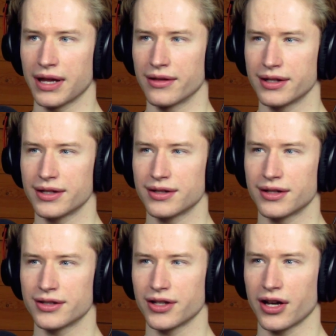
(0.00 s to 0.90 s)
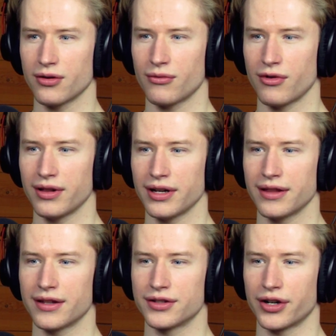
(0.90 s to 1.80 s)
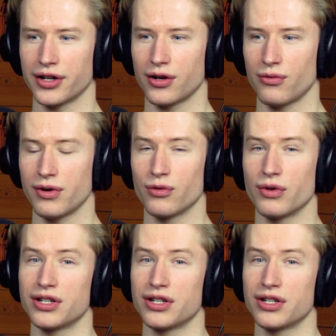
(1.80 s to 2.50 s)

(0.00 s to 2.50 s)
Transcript: And this is the second quality, the darker one,